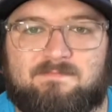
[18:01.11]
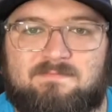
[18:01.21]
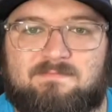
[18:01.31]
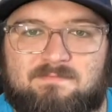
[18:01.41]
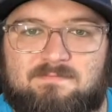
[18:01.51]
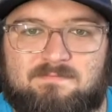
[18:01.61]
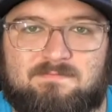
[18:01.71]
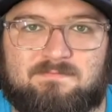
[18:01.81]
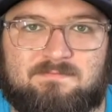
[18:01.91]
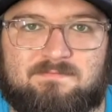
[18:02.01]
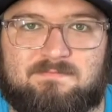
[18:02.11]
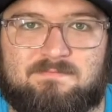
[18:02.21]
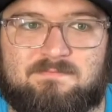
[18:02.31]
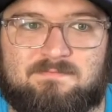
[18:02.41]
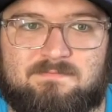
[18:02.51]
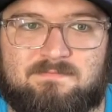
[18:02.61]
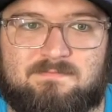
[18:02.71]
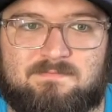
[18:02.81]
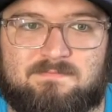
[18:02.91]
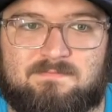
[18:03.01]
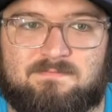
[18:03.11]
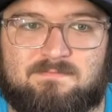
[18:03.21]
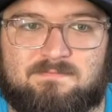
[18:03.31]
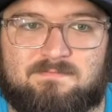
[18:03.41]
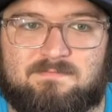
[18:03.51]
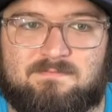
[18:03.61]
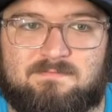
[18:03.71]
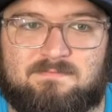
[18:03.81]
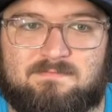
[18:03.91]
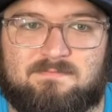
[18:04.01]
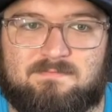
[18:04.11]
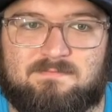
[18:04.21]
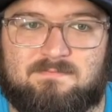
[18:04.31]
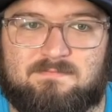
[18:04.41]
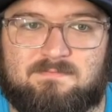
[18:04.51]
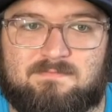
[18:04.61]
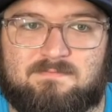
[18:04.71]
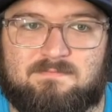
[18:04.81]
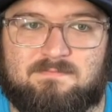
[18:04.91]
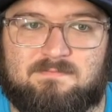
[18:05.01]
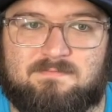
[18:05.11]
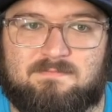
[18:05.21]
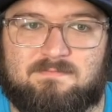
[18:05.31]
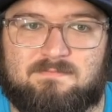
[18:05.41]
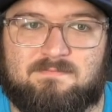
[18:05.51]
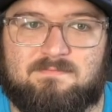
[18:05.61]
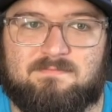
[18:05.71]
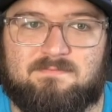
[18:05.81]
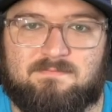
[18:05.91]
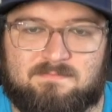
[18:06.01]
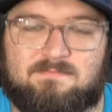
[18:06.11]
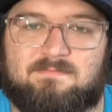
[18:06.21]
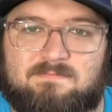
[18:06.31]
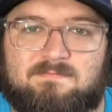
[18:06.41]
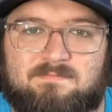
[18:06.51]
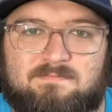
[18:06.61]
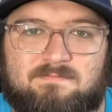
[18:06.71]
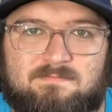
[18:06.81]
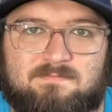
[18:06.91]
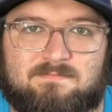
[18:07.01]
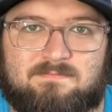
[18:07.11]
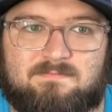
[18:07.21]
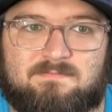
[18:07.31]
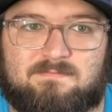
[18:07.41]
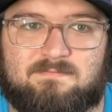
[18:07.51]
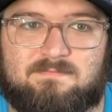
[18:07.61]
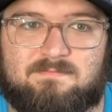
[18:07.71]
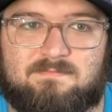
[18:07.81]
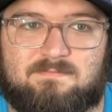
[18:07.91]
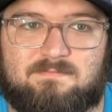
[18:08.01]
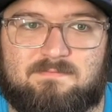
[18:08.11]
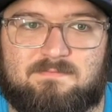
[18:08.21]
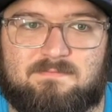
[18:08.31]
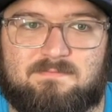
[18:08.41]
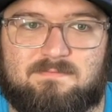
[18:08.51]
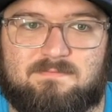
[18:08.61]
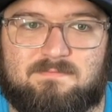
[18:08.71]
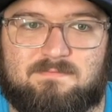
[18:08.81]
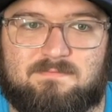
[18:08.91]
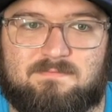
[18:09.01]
(silent)